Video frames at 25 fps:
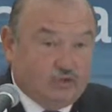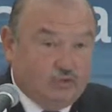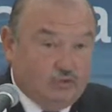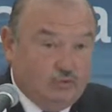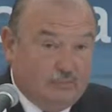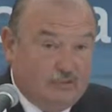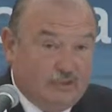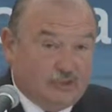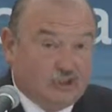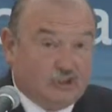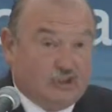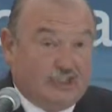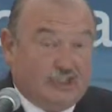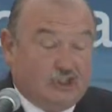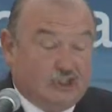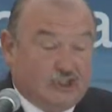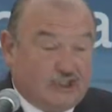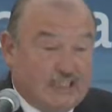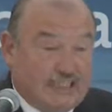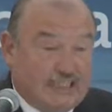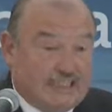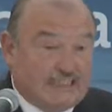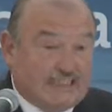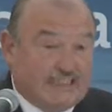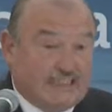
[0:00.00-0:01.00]
part of
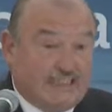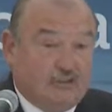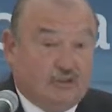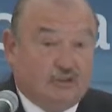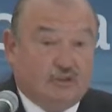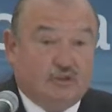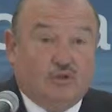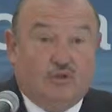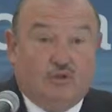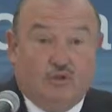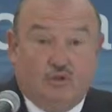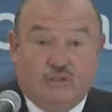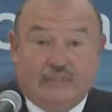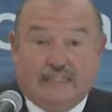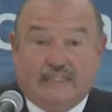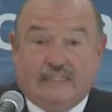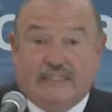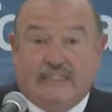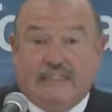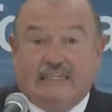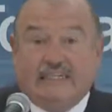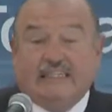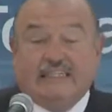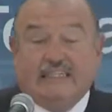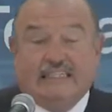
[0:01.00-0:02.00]
the equation, and this
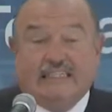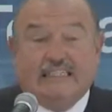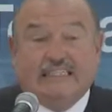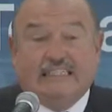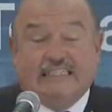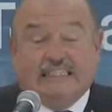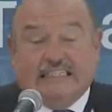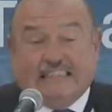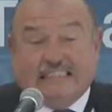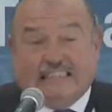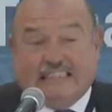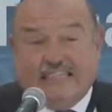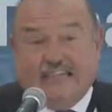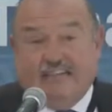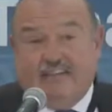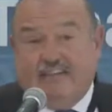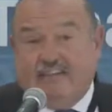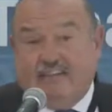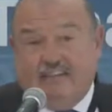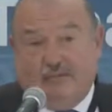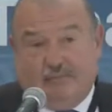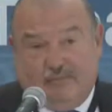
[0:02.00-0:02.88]
needs to be